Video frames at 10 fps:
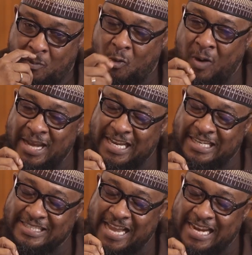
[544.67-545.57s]
But what
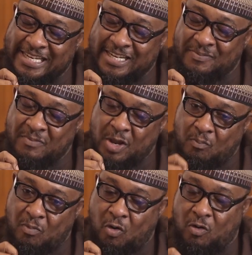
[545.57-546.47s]
excited me
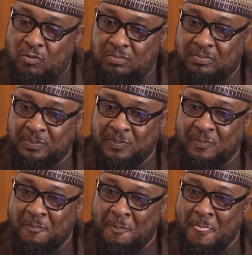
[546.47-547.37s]
more
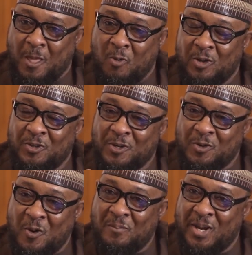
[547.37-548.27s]
was the
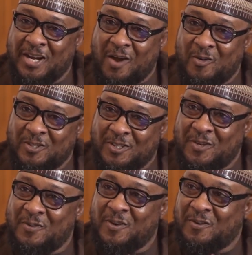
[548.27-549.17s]
topic that was
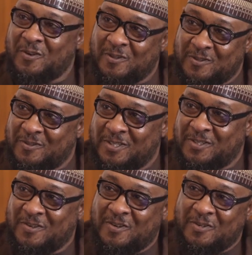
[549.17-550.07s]
given to us to
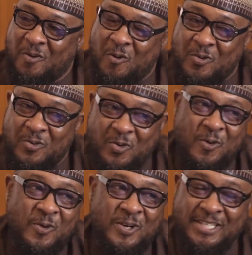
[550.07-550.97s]
discuss,
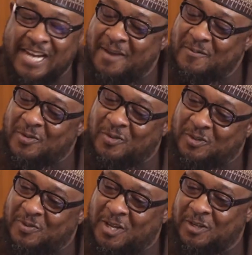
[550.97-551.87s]
although the timing
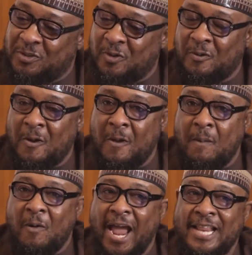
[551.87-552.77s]
was very short.
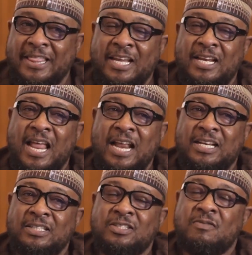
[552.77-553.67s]
But I think that
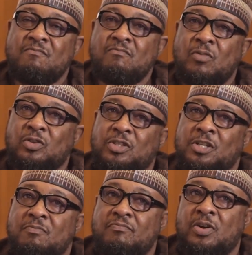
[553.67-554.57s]
is the most
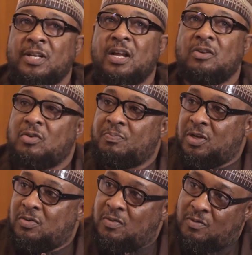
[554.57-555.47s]
important
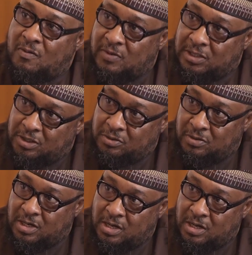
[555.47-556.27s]
topic of conversation.